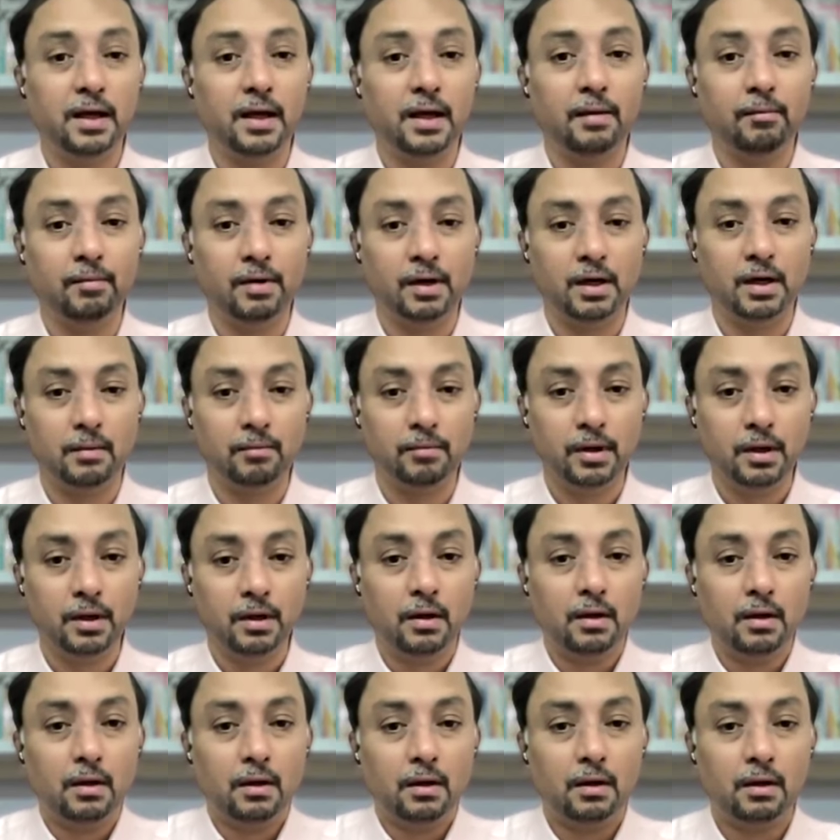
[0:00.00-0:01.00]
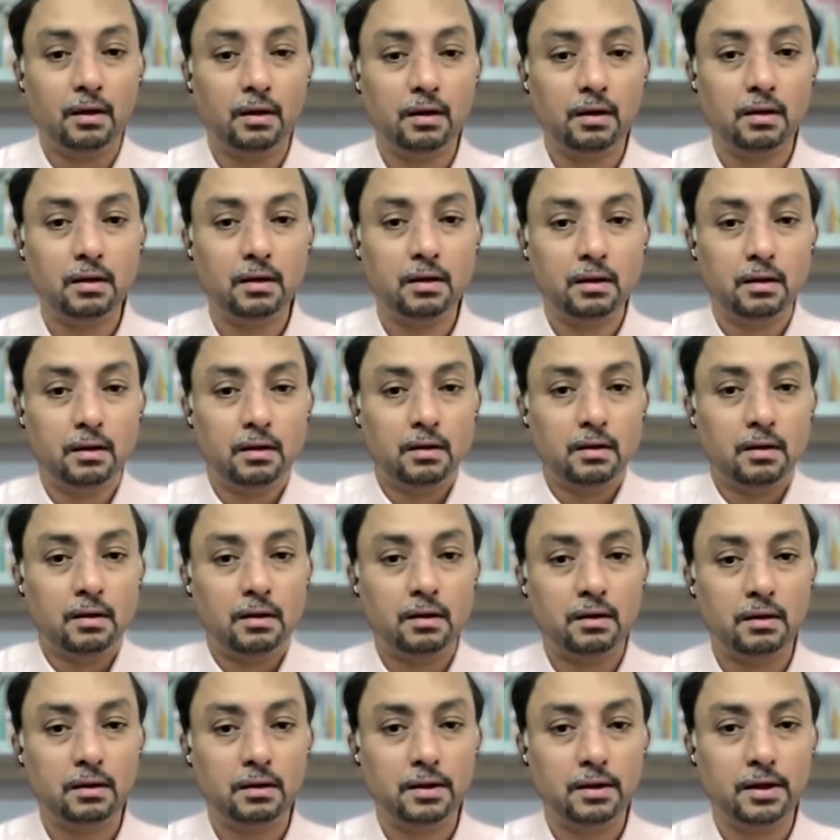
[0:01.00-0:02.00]
a game and come,
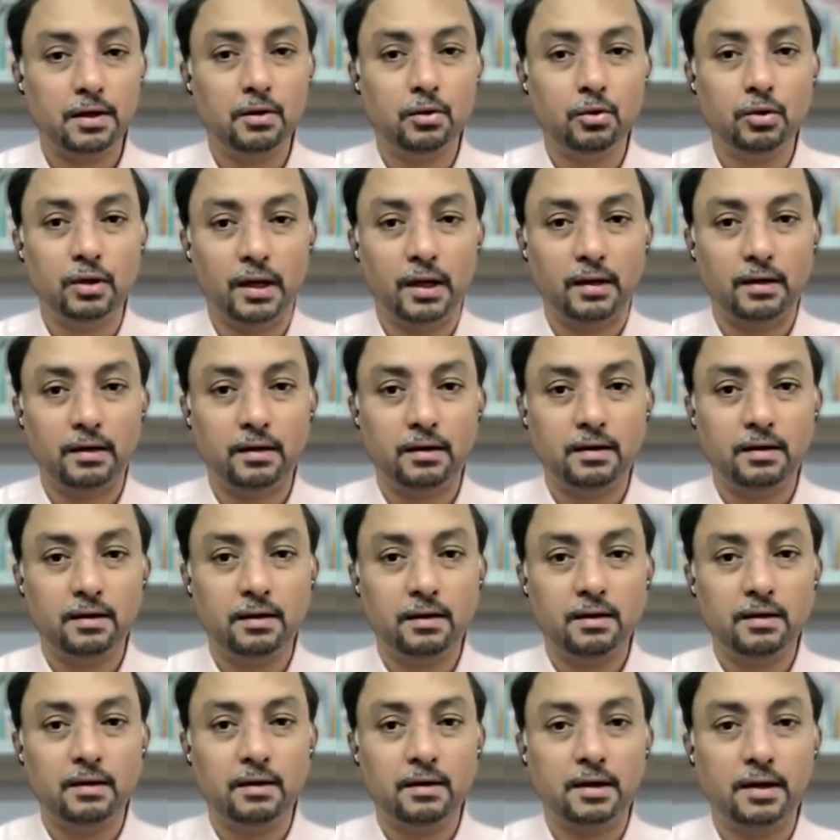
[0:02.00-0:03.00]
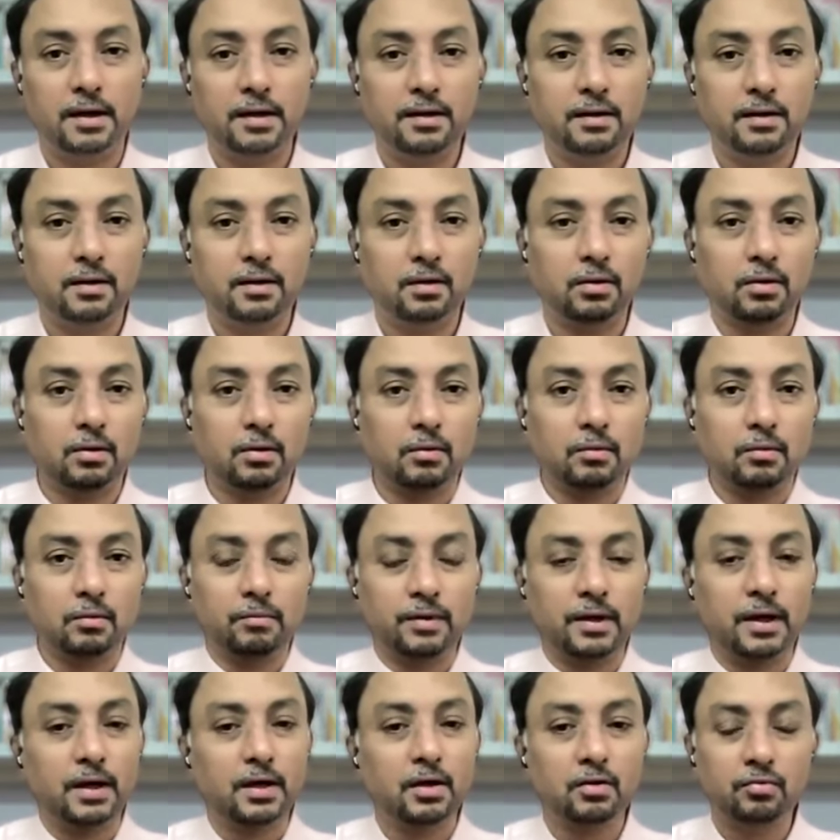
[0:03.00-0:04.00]
they do that, right?
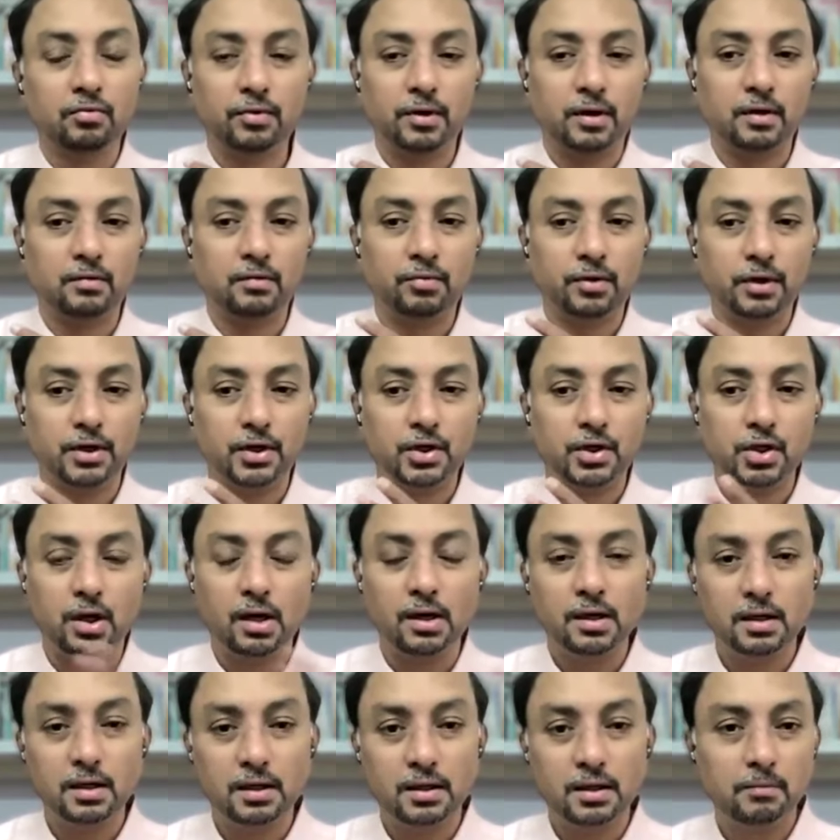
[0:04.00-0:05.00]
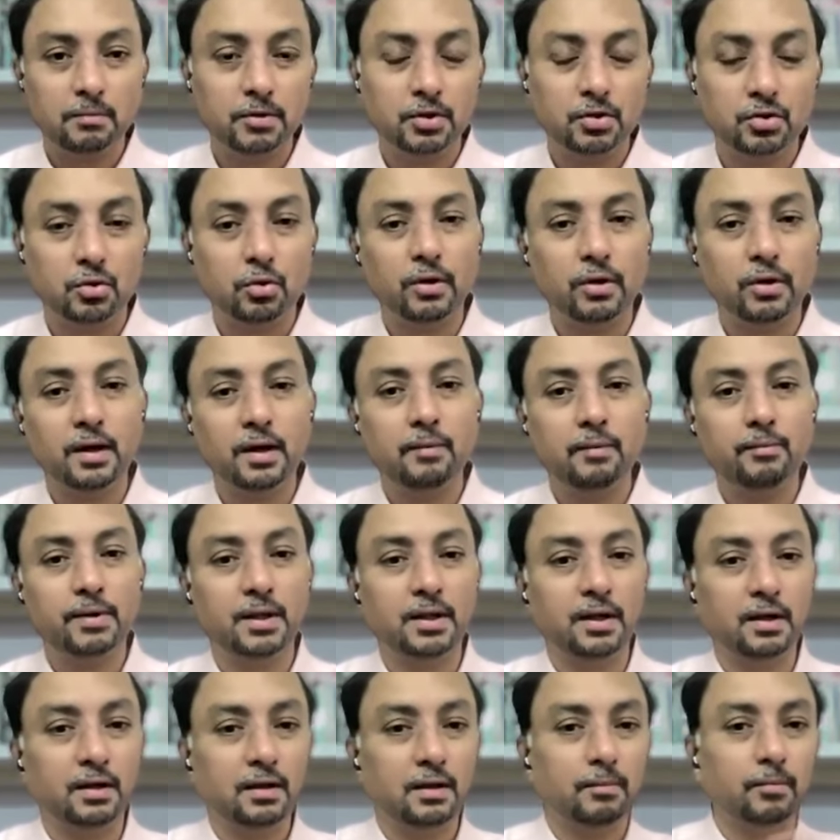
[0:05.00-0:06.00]
So that is for a shorter term, it's okay,
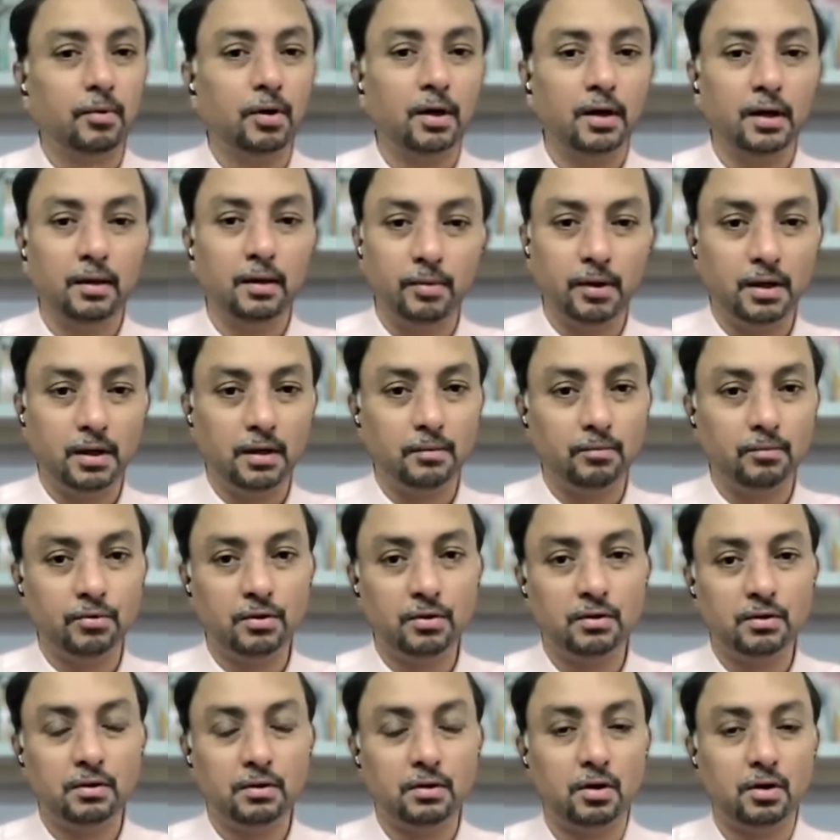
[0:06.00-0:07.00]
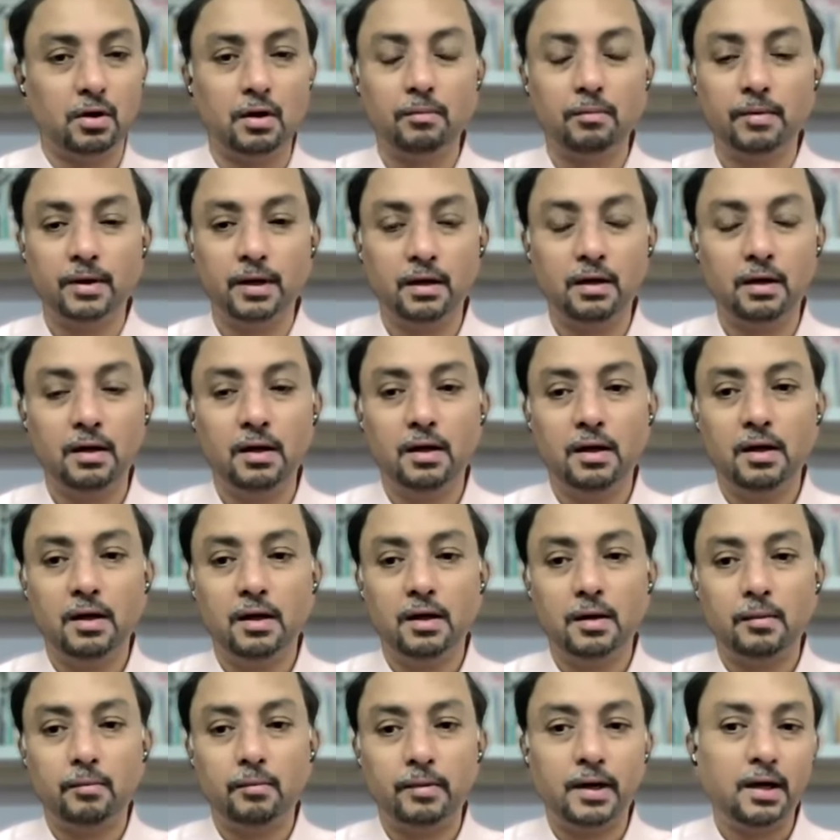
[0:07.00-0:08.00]
but then the body becomes normal.
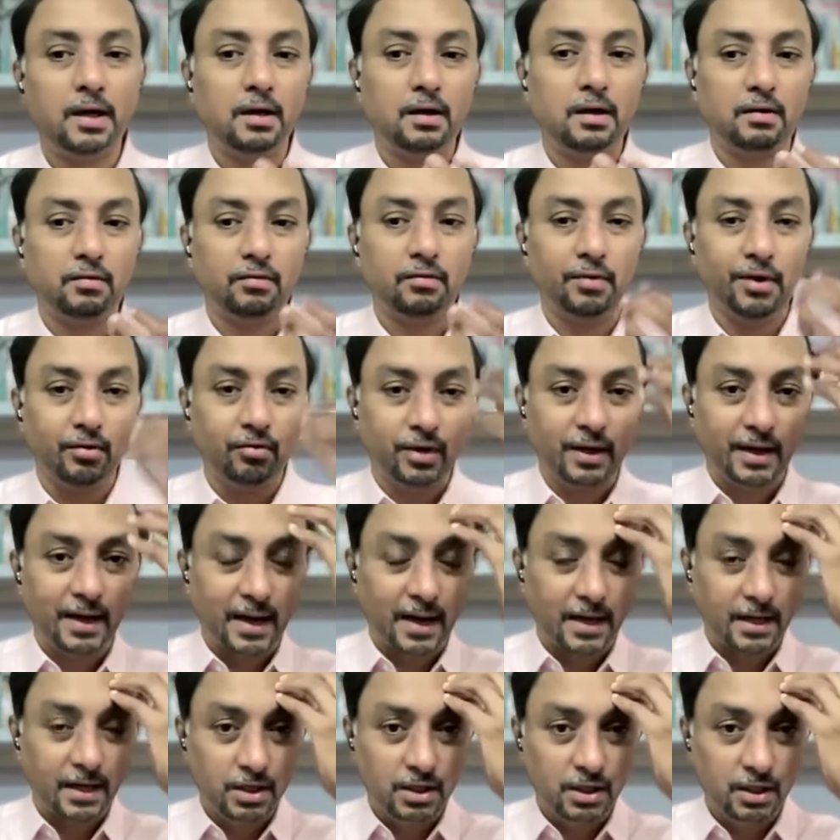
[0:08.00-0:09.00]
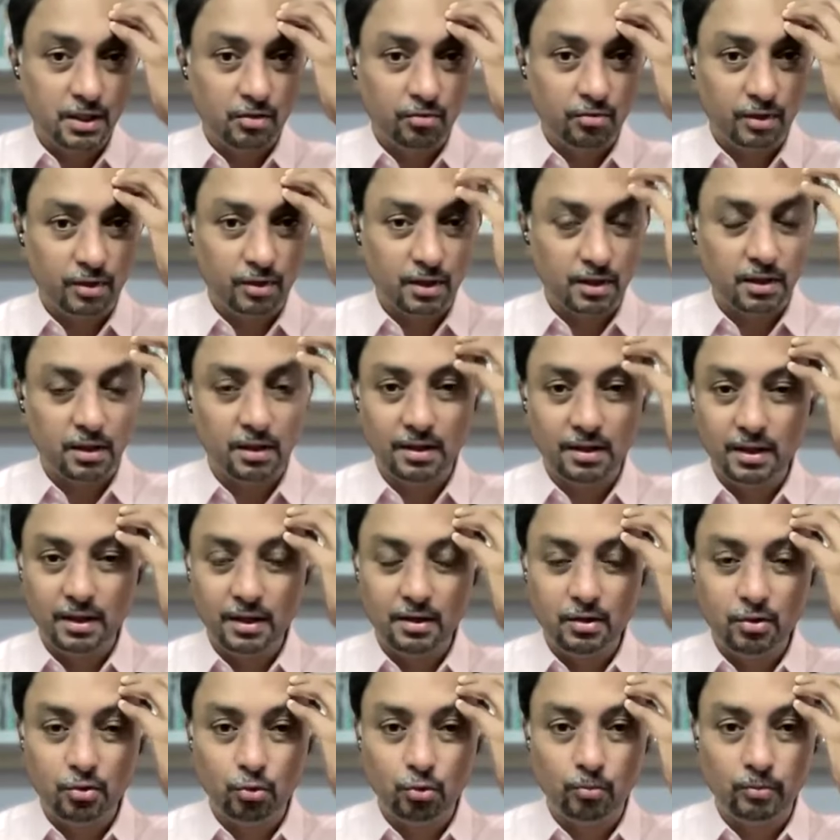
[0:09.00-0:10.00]
But when we are anxious, when you're
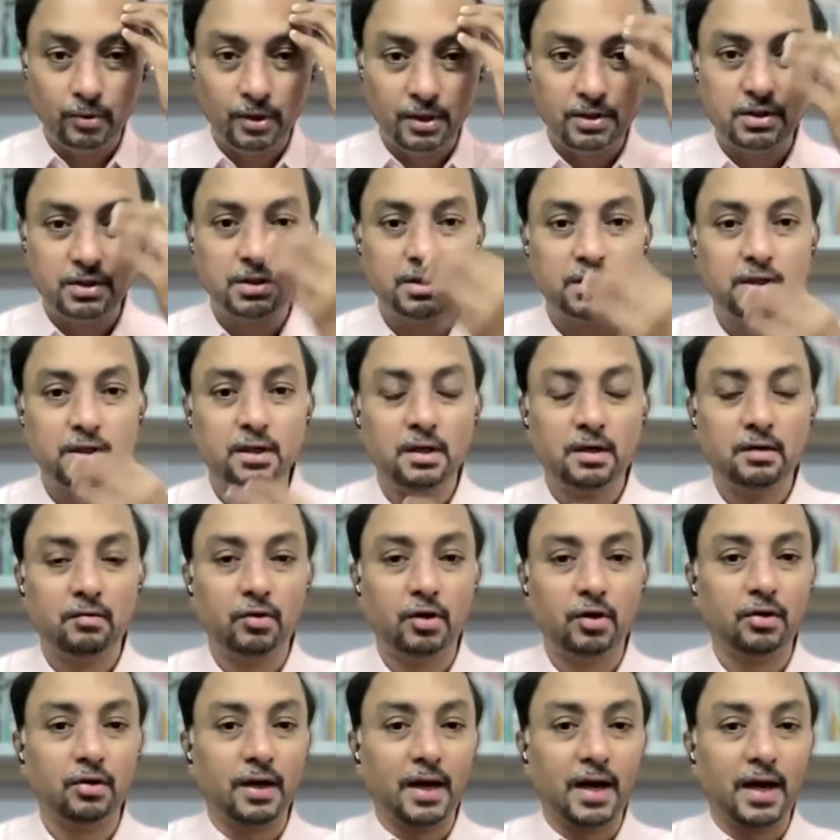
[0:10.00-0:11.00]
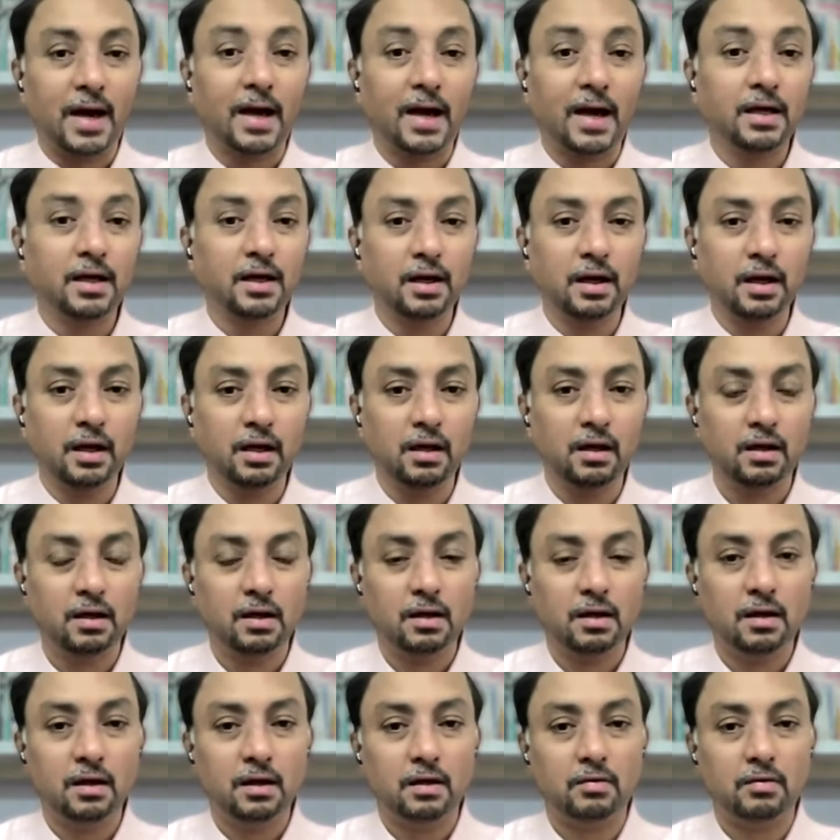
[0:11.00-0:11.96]
thinking too much, when you're angry,